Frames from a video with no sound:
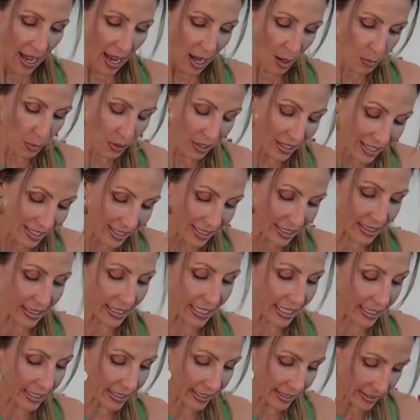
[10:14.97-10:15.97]
And we're gonna
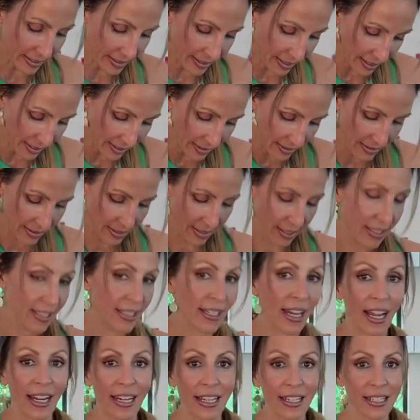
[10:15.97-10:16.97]
clean it
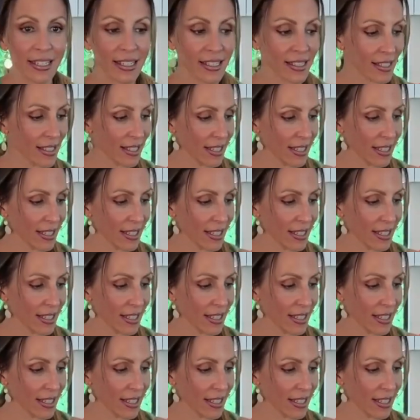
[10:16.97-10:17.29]
nice